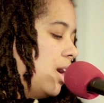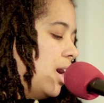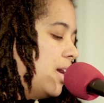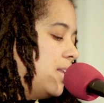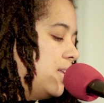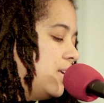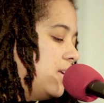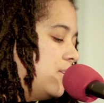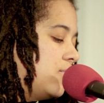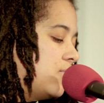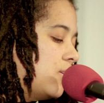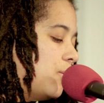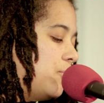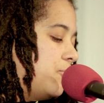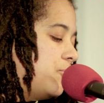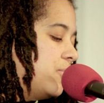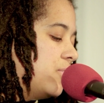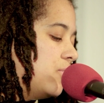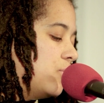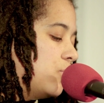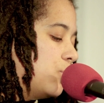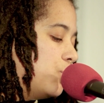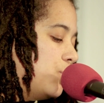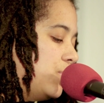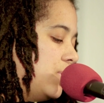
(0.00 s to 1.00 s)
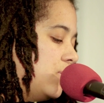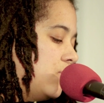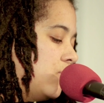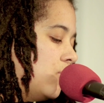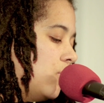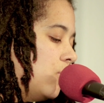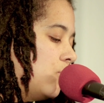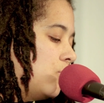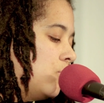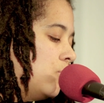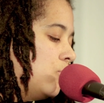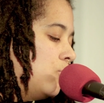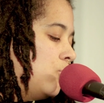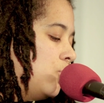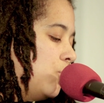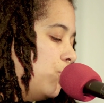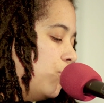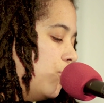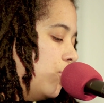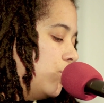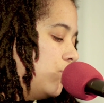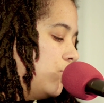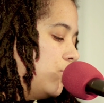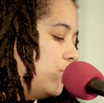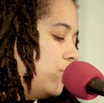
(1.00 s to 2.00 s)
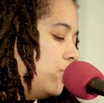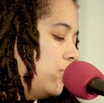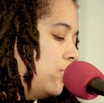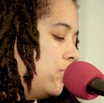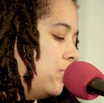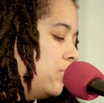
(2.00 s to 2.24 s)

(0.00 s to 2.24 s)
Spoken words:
I need something sweeter to chew on.